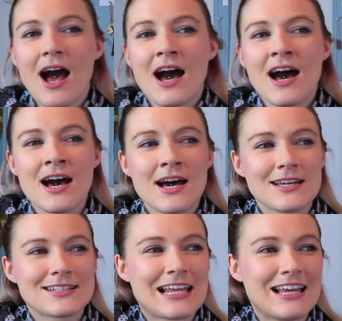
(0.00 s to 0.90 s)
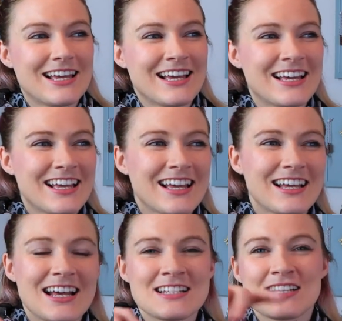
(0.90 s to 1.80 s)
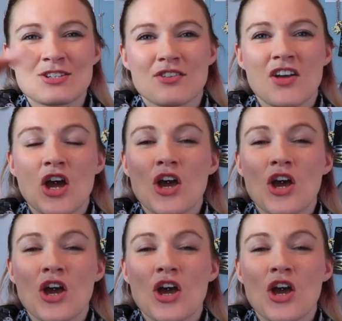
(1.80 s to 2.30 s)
And as it's sort of,